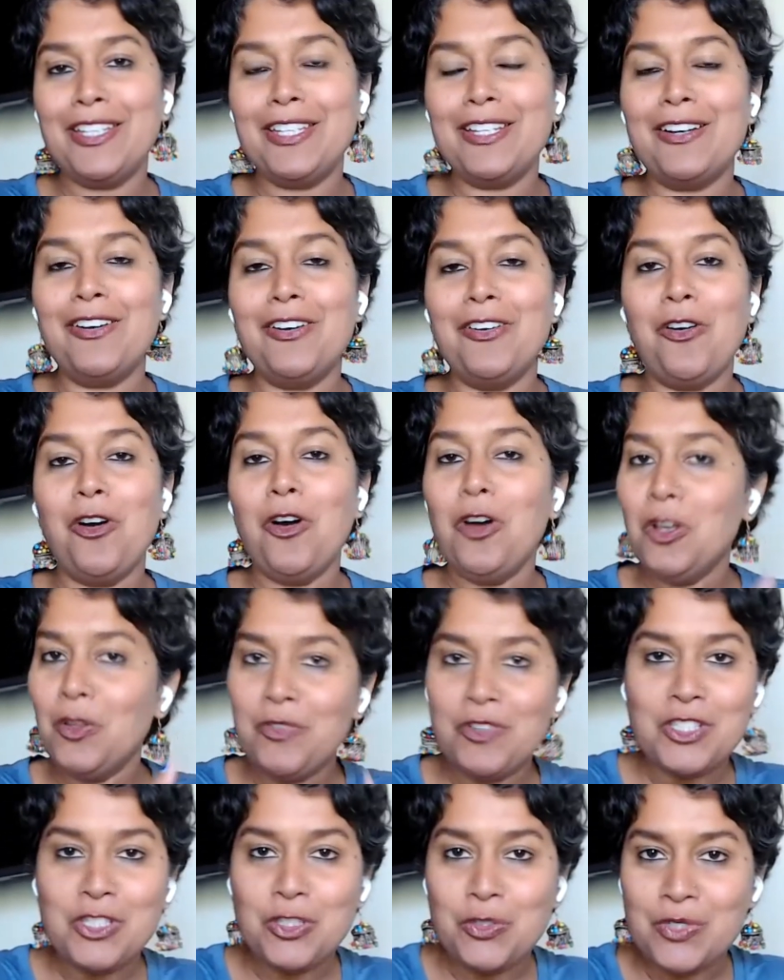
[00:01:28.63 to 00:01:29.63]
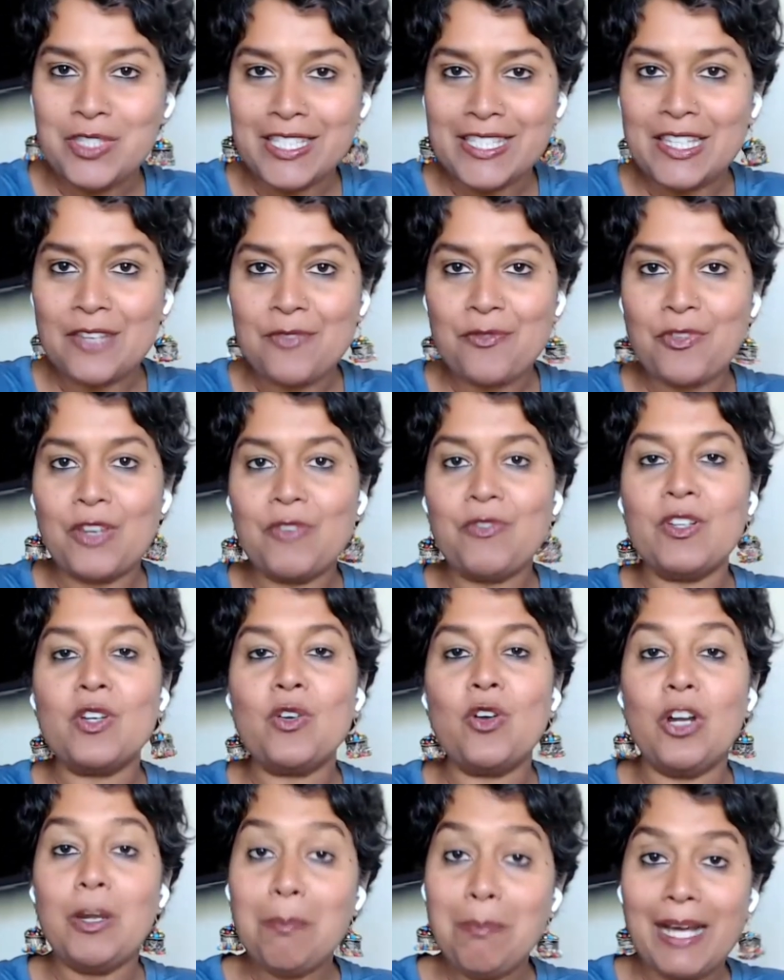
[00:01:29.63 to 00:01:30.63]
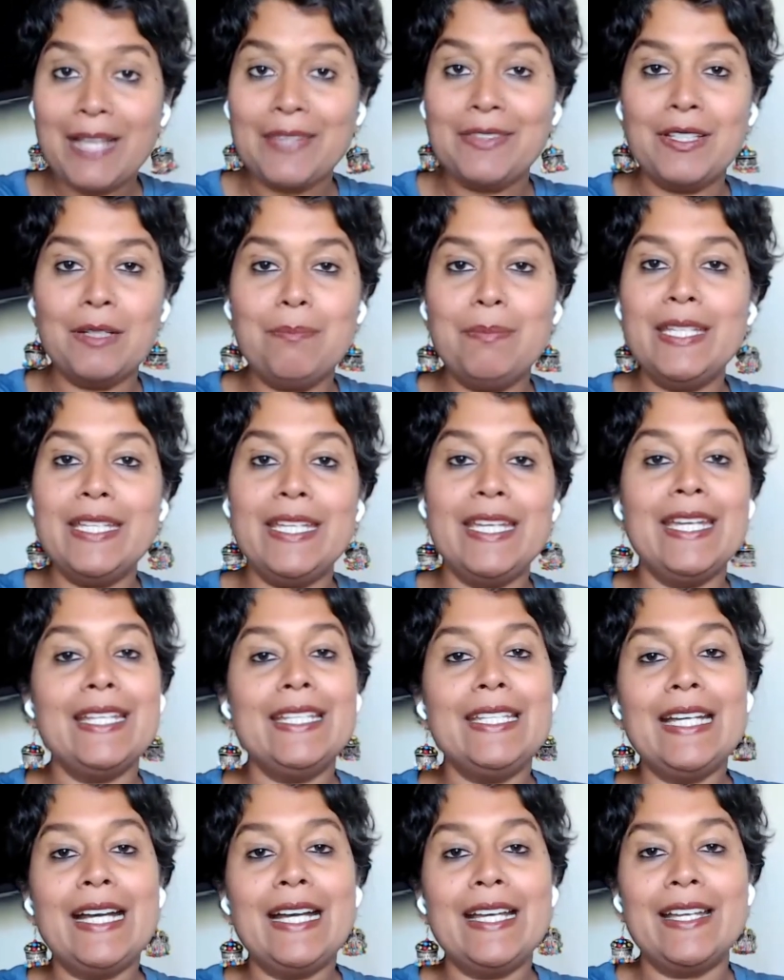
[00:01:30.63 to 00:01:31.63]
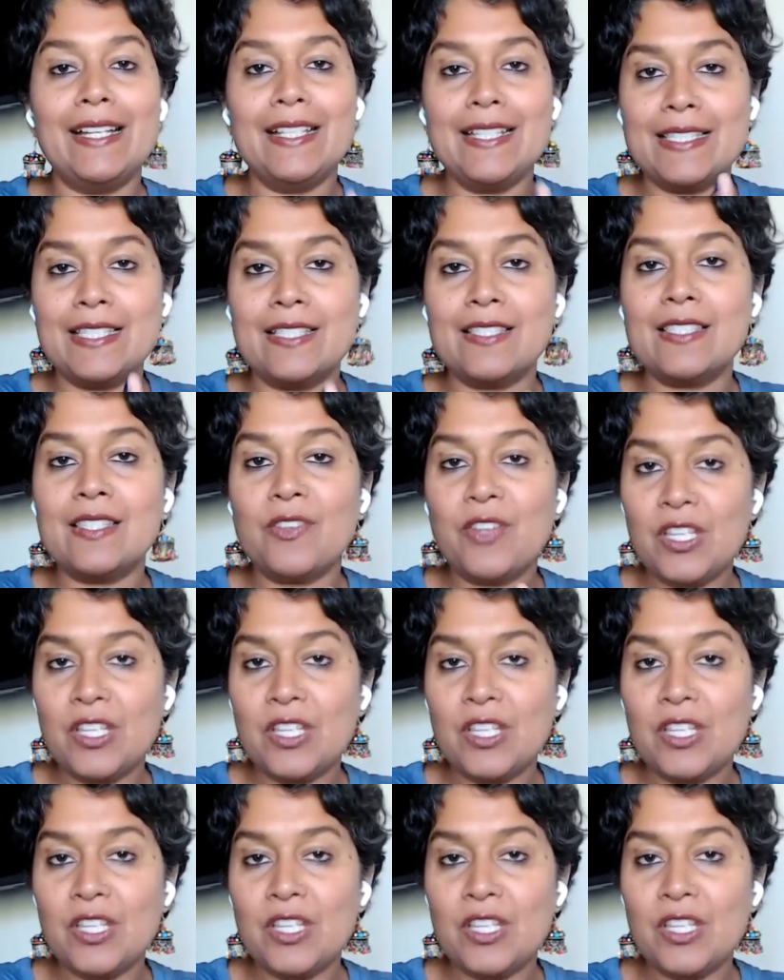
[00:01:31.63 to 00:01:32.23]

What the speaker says: all of us use the same framework called BADIR, BADIR.